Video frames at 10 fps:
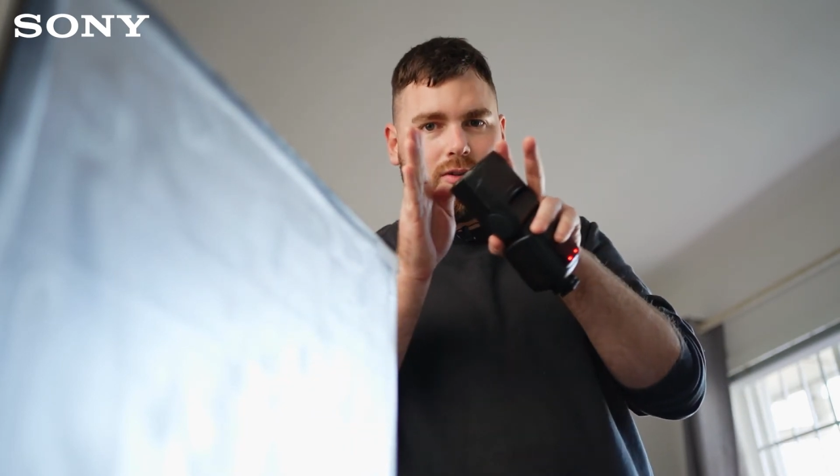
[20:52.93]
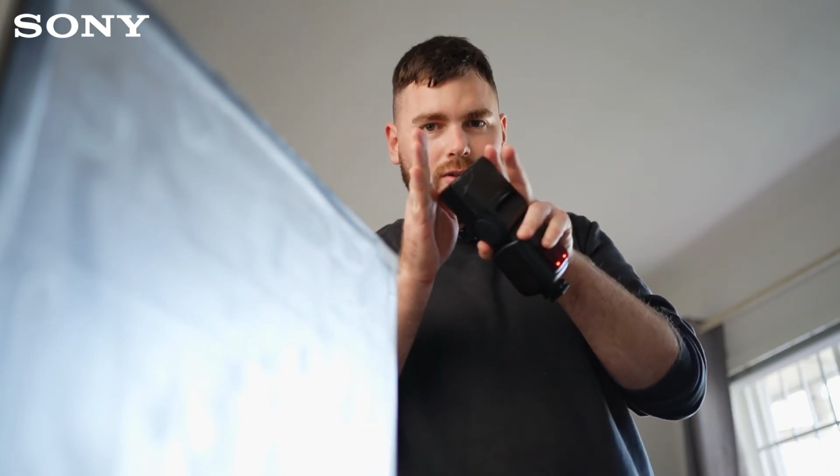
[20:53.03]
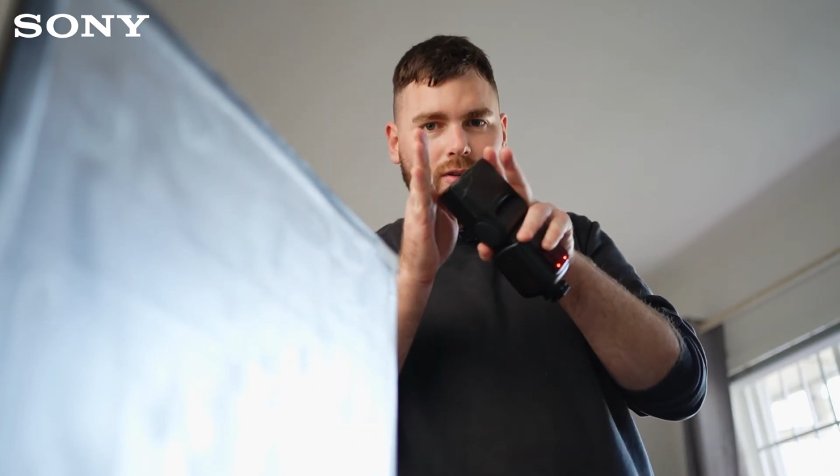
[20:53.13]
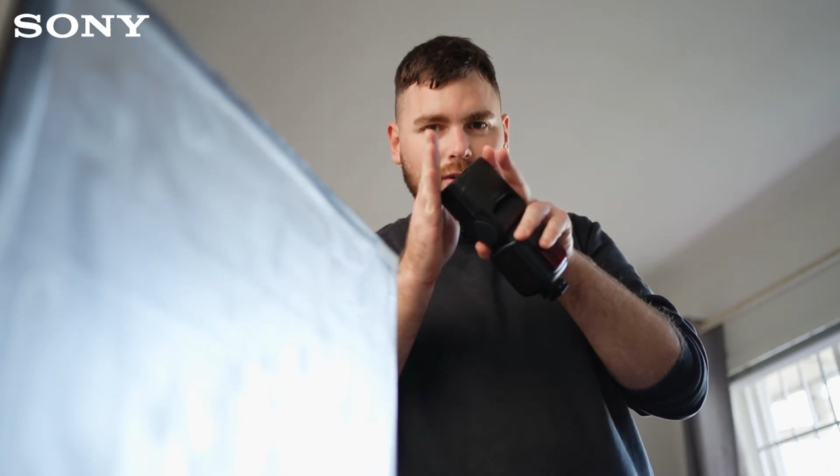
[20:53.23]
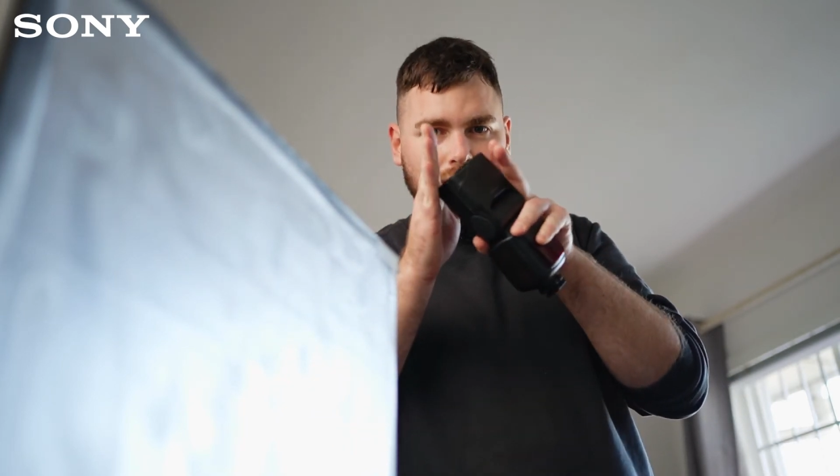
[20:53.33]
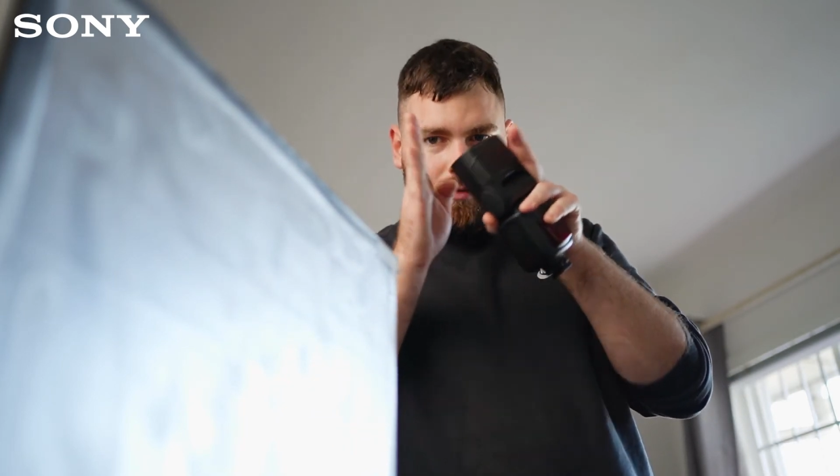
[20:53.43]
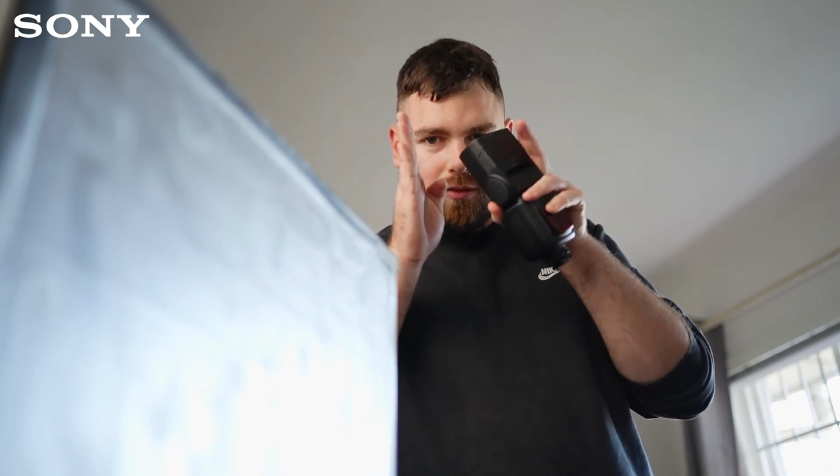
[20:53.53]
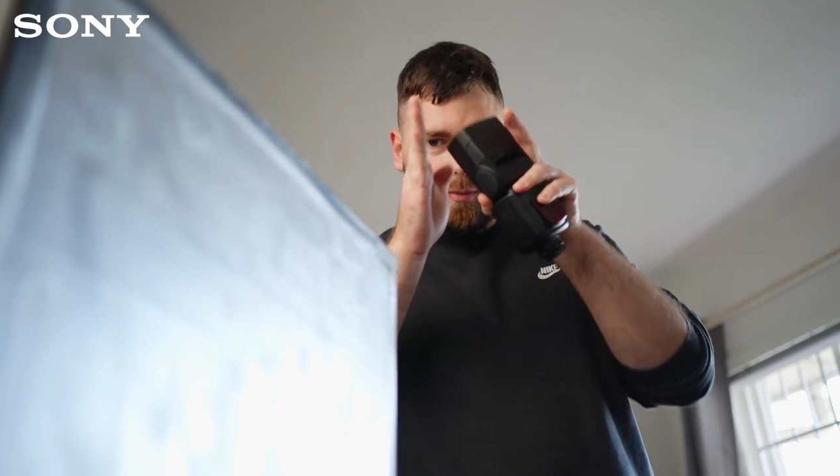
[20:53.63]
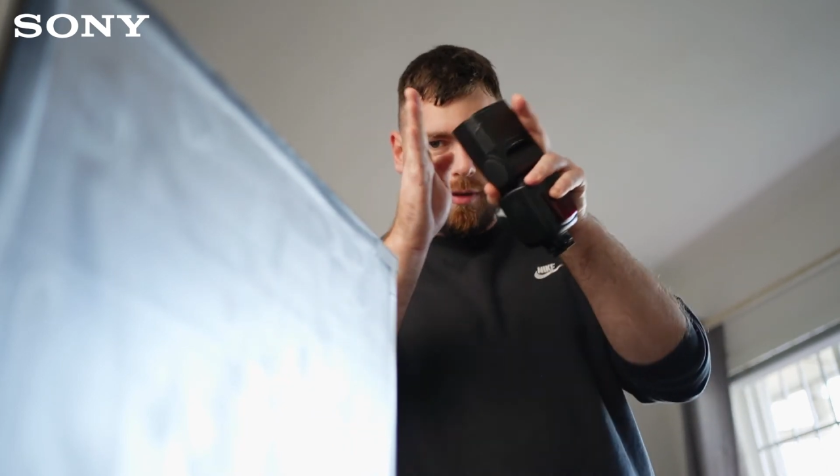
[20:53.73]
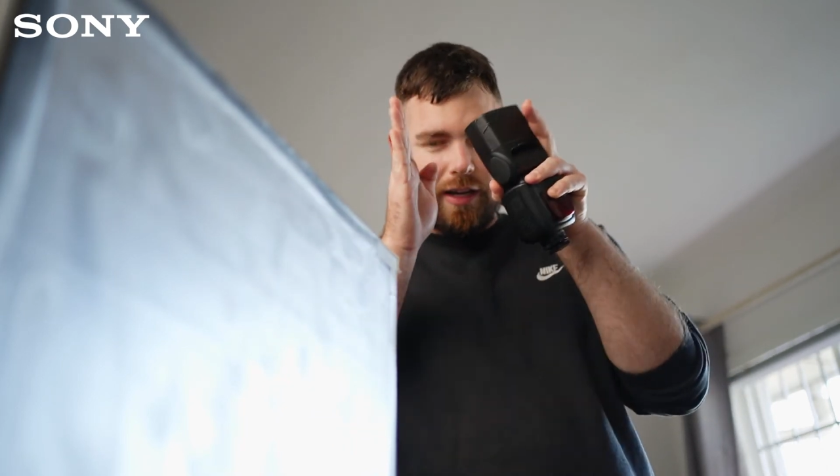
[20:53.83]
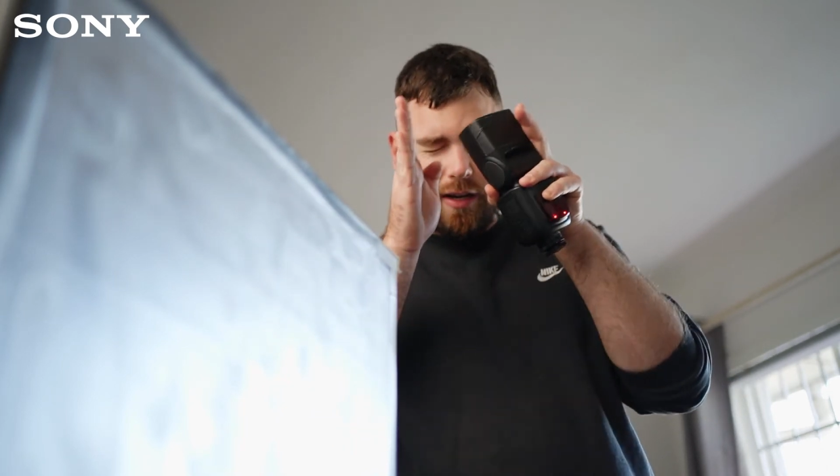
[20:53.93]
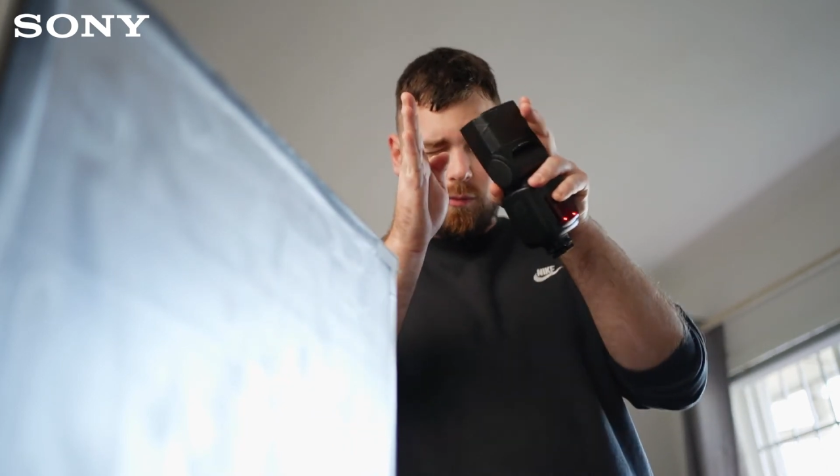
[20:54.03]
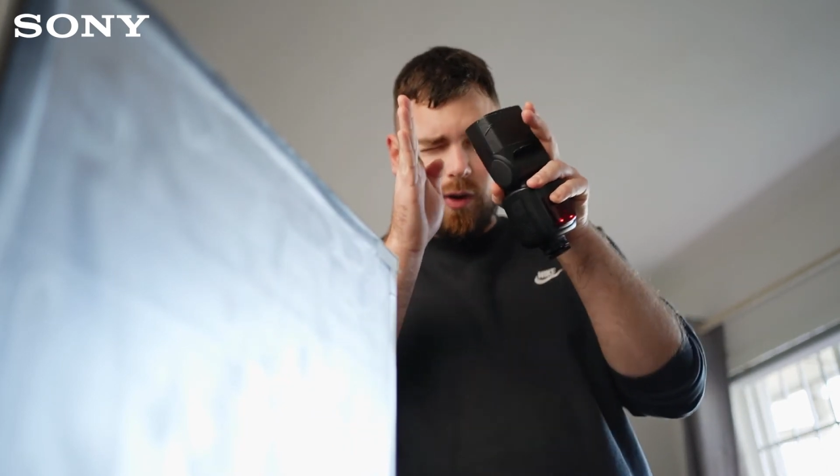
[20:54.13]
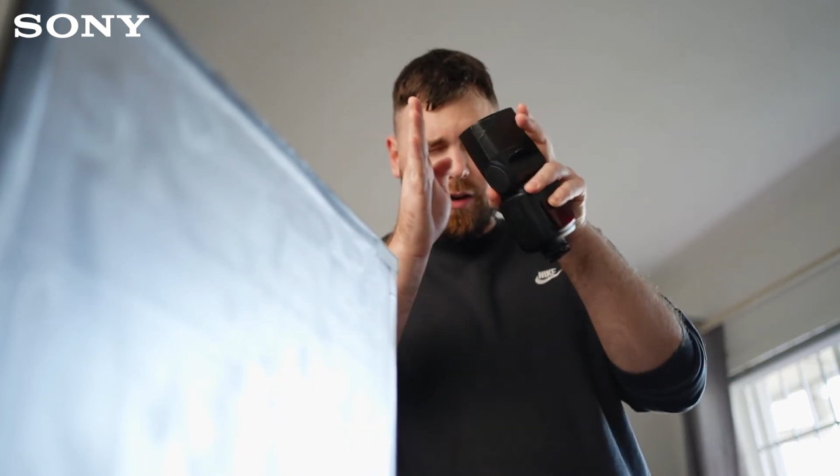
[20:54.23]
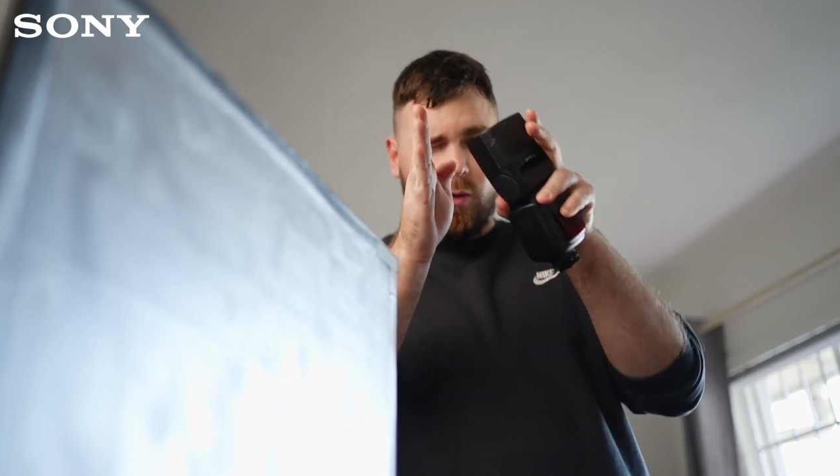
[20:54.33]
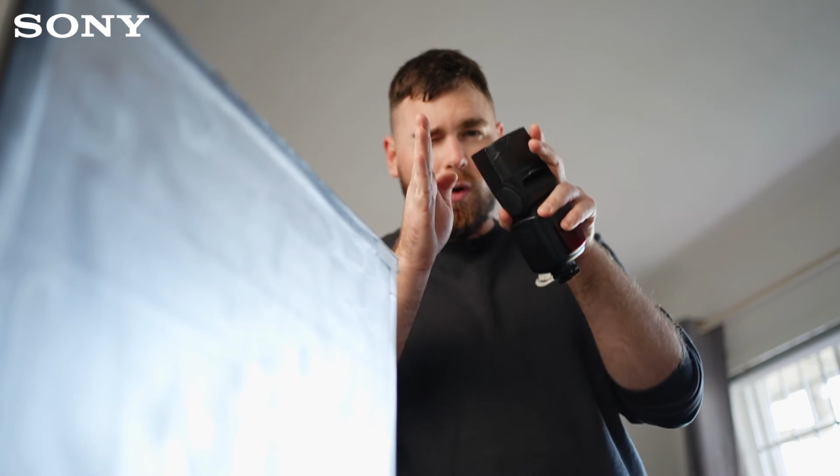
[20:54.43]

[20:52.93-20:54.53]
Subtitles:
It's going to be